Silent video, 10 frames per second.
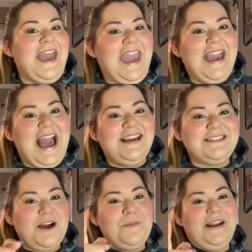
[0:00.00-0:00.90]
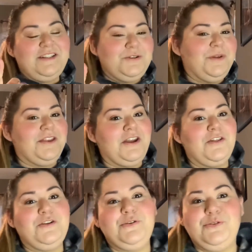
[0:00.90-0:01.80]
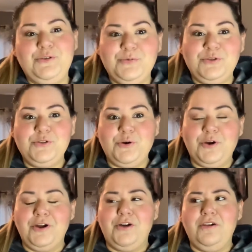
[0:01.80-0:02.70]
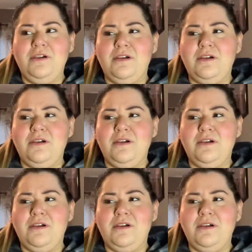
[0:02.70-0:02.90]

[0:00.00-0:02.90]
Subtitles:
Hey guys, coming at you with another YouTube tutorial.